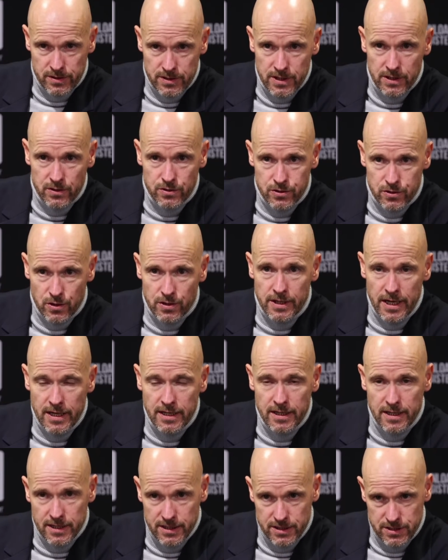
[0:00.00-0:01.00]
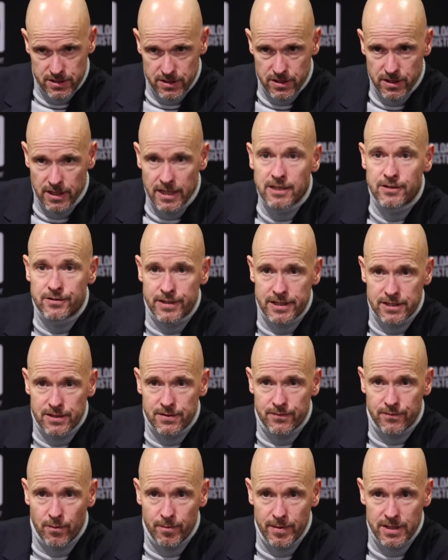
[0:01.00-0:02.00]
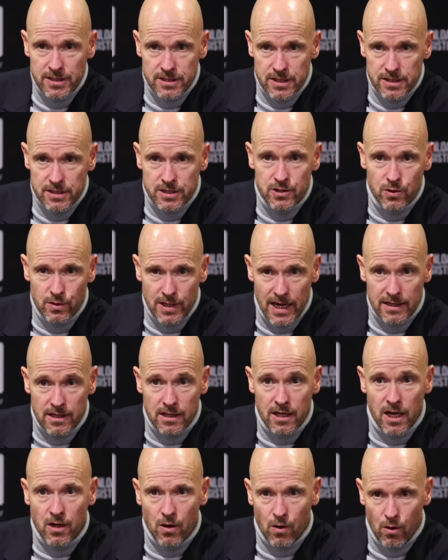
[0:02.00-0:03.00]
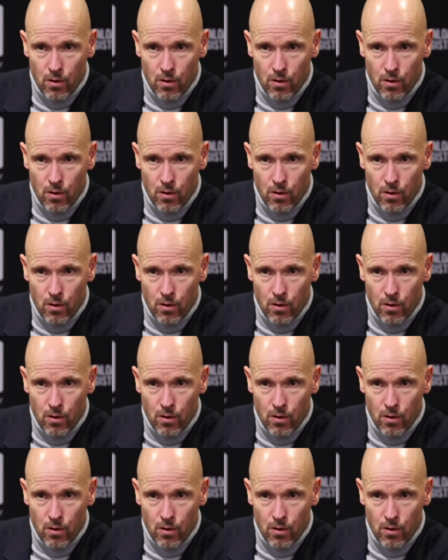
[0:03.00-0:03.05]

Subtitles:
Till Sunday, it's the interest for Manchester United, and